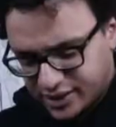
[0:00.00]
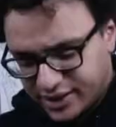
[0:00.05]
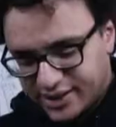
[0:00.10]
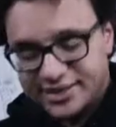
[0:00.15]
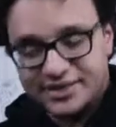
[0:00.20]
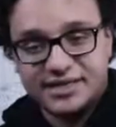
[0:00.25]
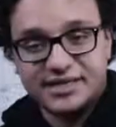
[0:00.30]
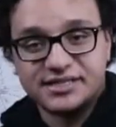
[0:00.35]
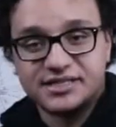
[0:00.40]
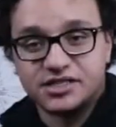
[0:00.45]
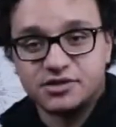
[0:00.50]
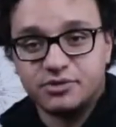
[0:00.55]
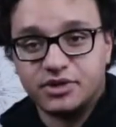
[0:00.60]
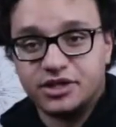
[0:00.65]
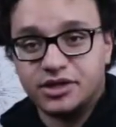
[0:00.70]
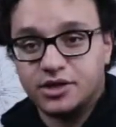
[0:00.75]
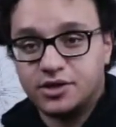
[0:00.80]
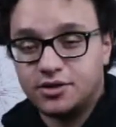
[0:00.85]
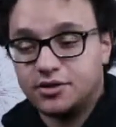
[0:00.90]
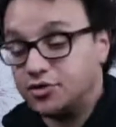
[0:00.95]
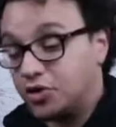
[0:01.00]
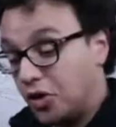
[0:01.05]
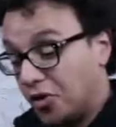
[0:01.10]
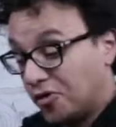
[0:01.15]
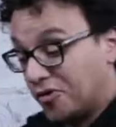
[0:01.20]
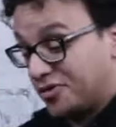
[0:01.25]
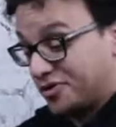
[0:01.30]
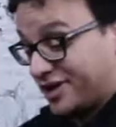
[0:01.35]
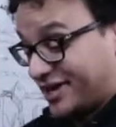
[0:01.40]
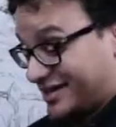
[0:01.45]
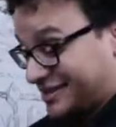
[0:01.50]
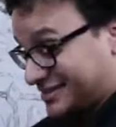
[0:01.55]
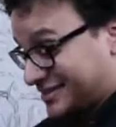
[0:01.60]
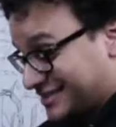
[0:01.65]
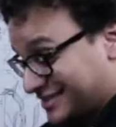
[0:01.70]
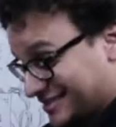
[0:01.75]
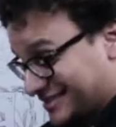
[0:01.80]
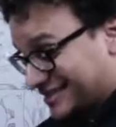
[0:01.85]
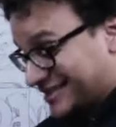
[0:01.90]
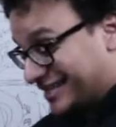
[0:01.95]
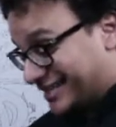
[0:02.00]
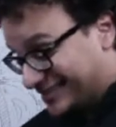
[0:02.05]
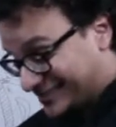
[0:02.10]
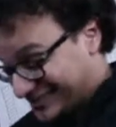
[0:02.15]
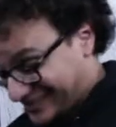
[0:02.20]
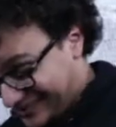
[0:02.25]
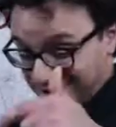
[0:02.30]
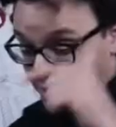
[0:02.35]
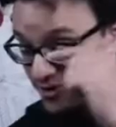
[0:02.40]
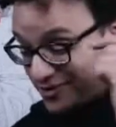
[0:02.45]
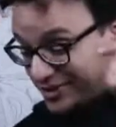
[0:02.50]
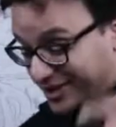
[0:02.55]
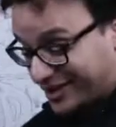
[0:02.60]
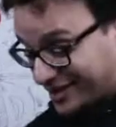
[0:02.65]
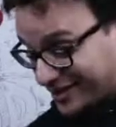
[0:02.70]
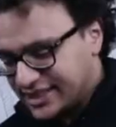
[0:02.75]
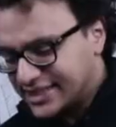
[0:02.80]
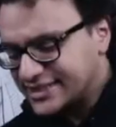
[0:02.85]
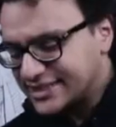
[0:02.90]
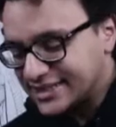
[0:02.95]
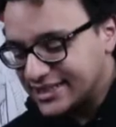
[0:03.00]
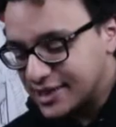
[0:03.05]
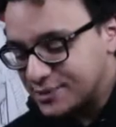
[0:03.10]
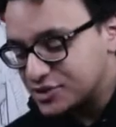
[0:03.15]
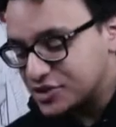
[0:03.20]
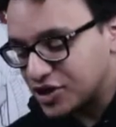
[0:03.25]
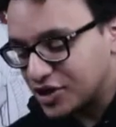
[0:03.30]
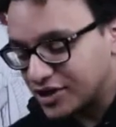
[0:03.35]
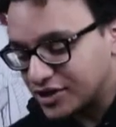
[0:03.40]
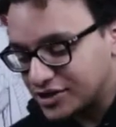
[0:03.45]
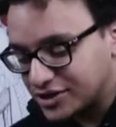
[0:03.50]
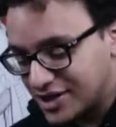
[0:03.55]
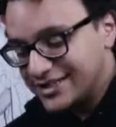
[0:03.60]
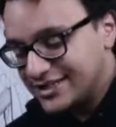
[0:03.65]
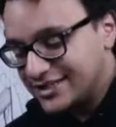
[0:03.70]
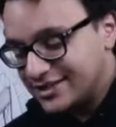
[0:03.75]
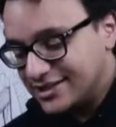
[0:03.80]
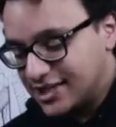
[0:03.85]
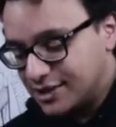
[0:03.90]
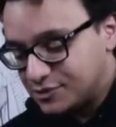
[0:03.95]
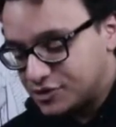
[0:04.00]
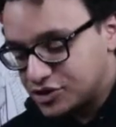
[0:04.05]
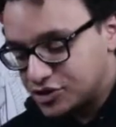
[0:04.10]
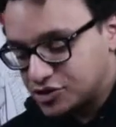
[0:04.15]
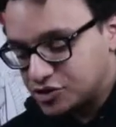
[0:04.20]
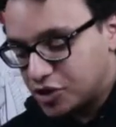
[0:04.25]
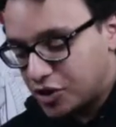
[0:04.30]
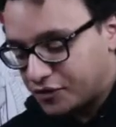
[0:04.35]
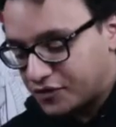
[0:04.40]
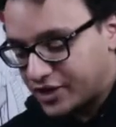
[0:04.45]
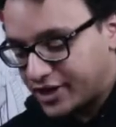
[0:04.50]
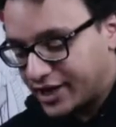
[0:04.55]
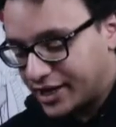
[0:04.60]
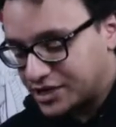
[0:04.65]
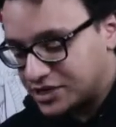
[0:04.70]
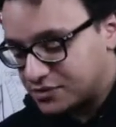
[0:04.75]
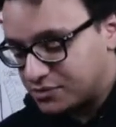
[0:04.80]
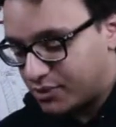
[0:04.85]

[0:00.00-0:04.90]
He kisses me. Yo, nice, nice. Go in. His lips are his lips soft against